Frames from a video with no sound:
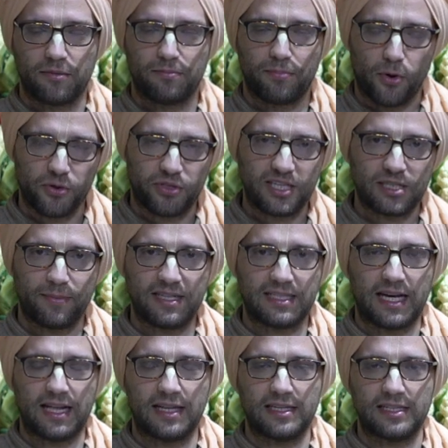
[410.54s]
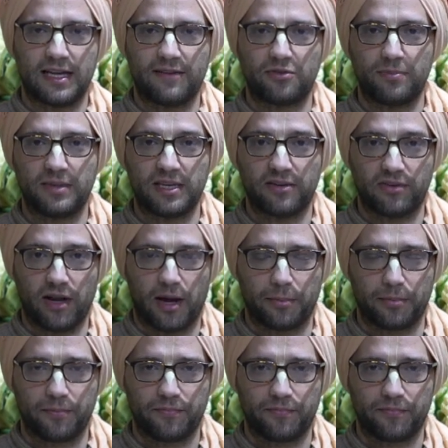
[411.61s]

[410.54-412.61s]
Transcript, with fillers: Both these mentalities have to be given up.